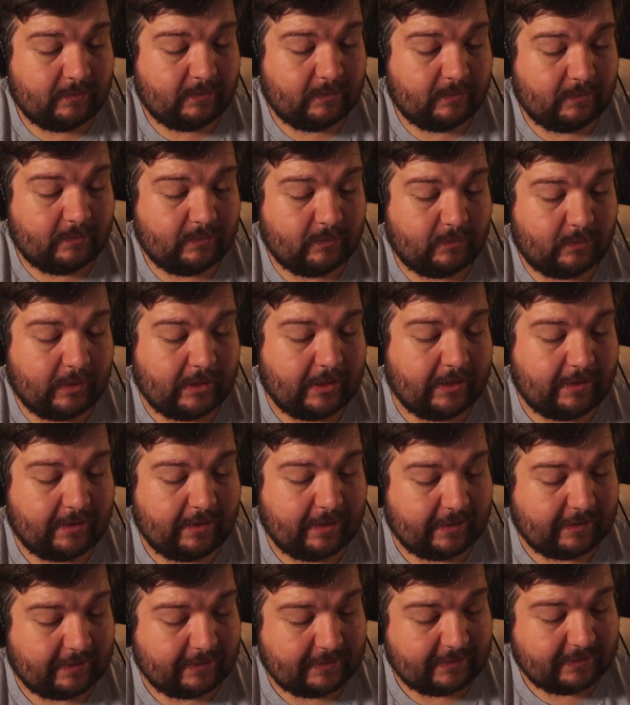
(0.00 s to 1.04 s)
what it
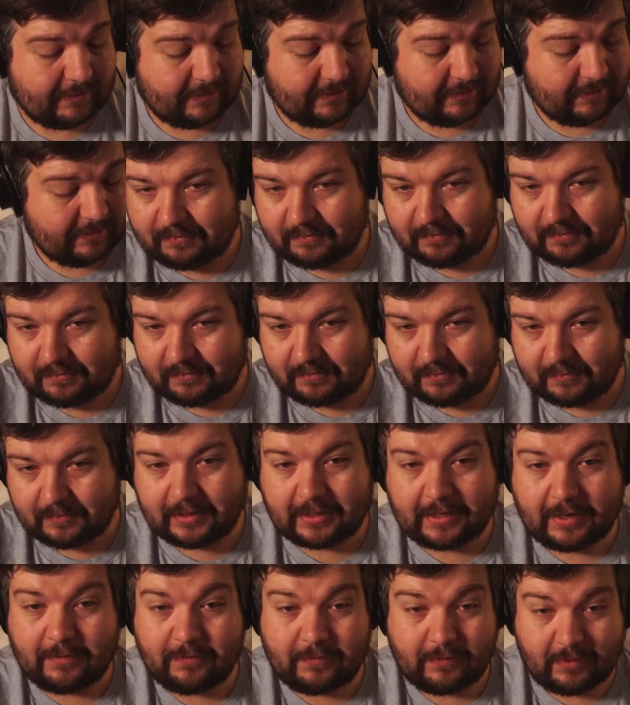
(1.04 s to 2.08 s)
thinks,
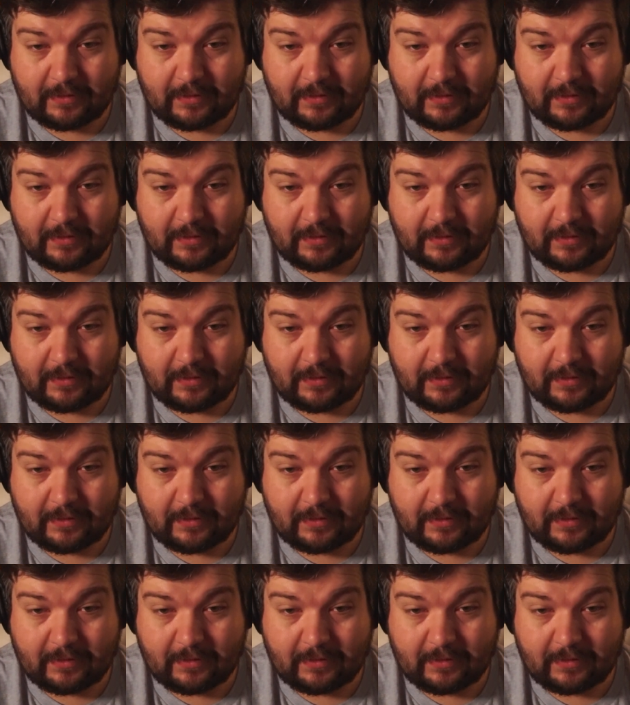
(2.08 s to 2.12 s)
like if